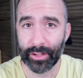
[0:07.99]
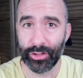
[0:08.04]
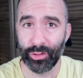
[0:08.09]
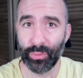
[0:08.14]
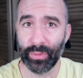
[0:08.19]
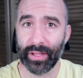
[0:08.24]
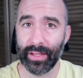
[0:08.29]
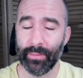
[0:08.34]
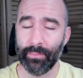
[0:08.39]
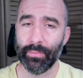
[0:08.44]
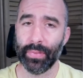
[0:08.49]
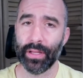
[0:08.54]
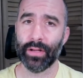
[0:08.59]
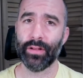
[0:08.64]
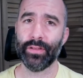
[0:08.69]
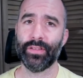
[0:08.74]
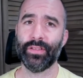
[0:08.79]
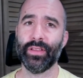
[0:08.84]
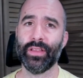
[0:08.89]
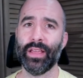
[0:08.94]
You
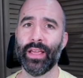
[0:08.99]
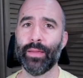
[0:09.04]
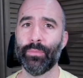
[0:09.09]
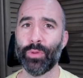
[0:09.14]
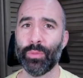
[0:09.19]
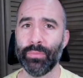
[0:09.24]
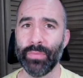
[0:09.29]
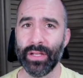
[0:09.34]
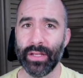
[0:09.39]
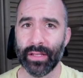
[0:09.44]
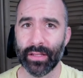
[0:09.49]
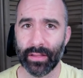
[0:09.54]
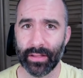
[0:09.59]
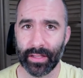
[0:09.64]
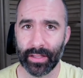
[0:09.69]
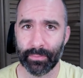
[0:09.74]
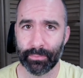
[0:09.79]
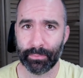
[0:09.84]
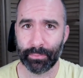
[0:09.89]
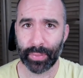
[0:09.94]
imbalance the game
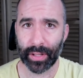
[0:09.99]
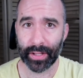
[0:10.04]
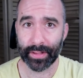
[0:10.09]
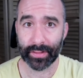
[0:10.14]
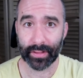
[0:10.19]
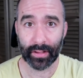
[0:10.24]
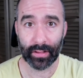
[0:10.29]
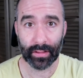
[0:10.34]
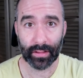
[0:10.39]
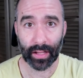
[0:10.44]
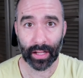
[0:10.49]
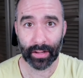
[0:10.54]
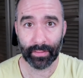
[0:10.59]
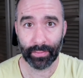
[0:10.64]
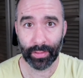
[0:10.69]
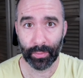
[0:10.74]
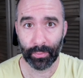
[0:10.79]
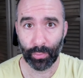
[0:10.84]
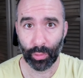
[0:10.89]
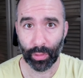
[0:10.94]
immediately, but a lot
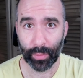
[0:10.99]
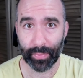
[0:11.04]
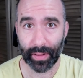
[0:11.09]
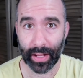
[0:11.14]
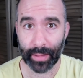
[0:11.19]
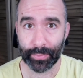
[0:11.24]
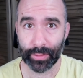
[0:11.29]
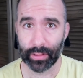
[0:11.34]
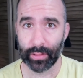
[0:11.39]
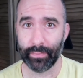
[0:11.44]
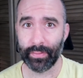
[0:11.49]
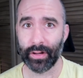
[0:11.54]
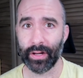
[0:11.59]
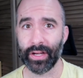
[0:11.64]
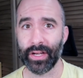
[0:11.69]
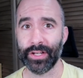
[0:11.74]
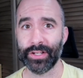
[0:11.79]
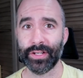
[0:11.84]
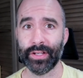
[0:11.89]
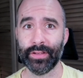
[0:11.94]
of the more popular
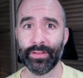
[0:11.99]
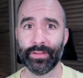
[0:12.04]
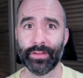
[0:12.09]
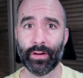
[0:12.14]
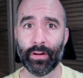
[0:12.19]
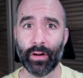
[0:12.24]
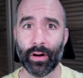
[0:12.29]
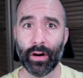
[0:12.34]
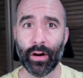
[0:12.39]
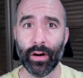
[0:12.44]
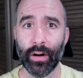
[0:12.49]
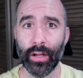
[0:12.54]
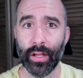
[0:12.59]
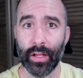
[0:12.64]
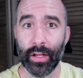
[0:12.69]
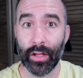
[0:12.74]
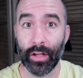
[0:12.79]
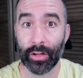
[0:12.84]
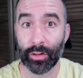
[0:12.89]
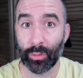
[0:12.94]
variations are
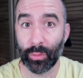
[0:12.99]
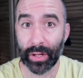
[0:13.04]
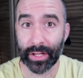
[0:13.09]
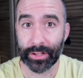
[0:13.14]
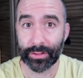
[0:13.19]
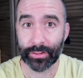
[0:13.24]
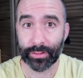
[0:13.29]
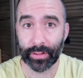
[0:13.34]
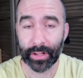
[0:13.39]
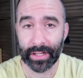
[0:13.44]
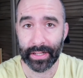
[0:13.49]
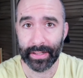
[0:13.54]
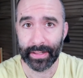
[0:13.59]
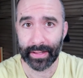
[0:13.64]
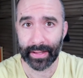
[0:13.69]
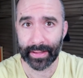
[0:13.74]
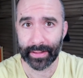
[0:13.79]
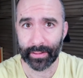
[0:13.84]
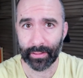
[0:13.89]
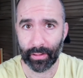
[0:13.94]
quite
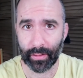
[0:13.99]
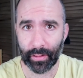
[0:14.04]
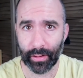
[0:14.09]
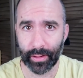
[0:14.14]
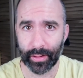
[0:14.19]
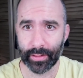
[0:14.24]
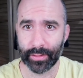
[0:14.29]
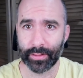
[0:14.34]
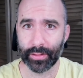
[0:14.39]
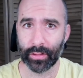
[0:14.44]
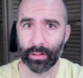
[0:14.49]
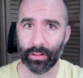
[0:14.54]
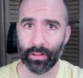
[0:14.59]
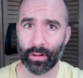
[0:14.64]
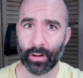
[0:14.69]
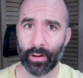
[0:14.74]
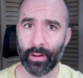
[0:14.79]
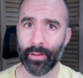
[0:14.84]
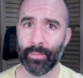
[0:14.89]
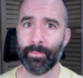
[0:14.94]
tricky and hard to
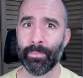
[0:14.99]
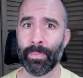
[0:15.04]
learn.